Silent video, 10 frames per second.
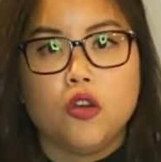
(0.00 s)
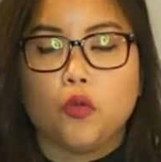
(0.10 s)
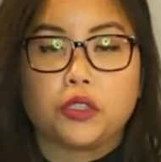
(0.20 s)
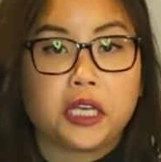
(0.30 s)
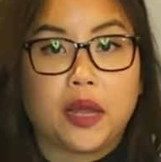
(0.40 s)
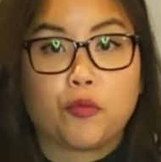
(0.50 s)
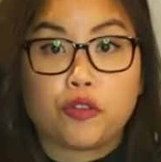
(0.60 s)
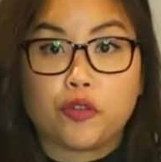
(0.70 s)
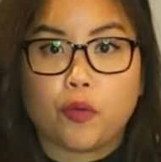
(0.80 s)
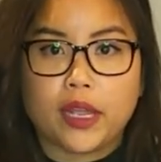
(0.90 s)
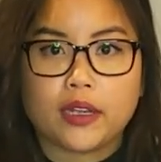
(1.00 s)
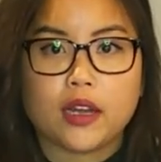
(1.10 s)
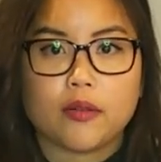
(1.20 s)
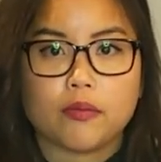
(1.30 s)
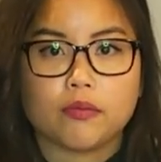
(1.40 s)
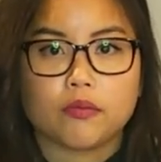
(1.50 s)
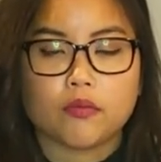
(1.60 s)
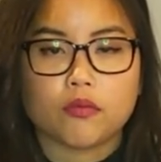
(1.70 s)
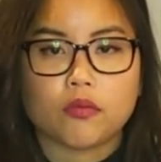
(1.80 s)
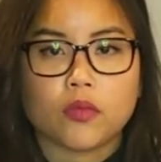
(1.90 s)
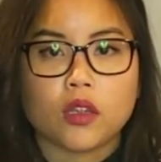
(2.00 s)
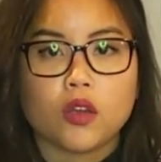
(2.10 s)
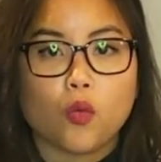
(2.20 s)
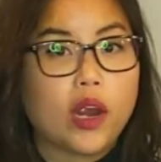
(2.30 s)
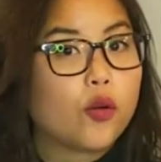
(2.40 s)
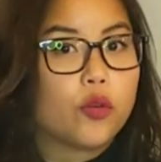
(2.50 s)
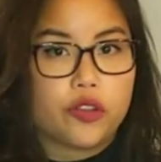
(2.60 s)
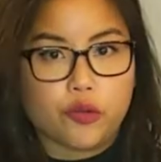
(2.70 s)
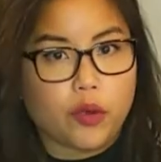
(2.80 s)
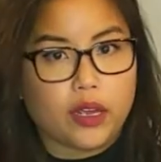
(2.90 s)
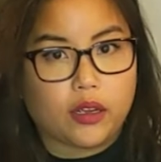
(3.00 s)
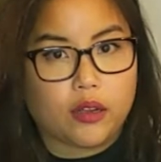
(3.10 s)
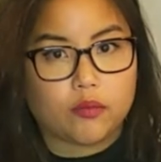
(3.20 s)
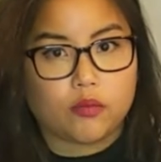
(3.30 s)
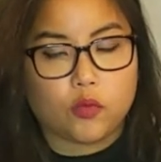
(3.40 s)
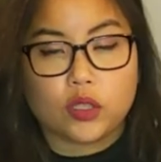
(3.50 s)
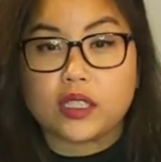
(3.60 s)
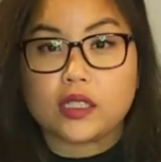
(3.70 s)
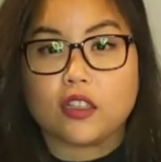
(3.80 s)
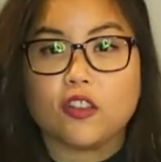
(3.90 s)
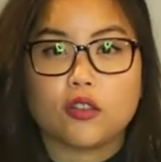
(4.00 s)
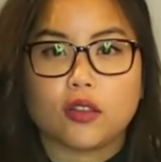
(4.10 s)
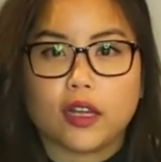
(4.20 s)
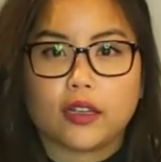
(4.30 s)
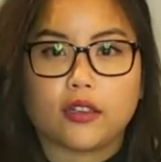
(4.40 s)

What time would you wake up? Where would you wake up? What does it look like?